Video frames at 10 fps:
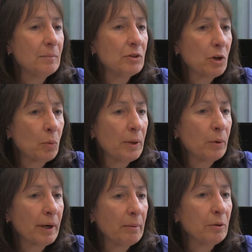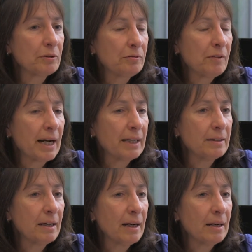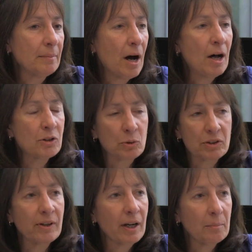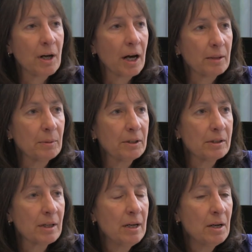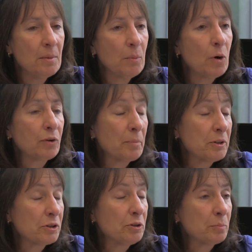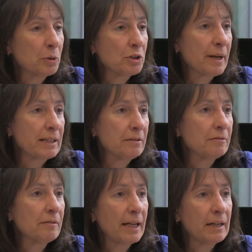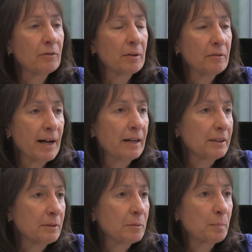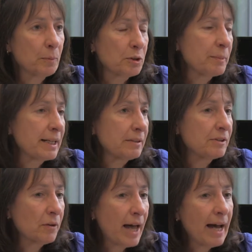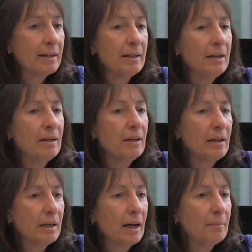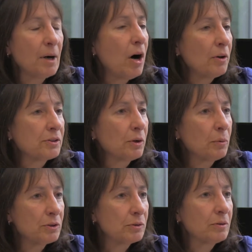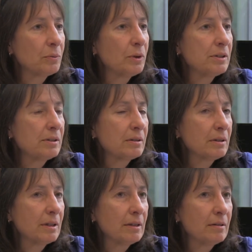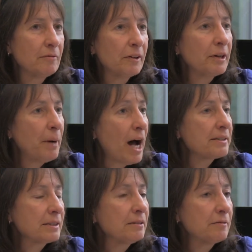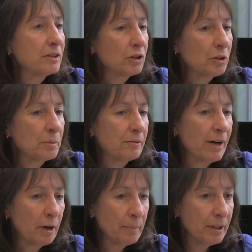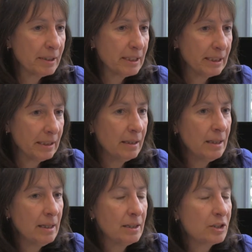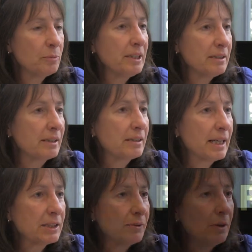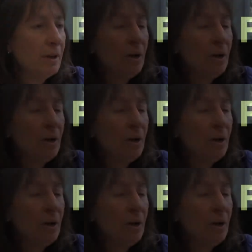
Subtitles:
So we were able to find all sorts of help documents, both from the student perspective and from the faculty's perspective. So that also was very positive in terms of our ability to be successful.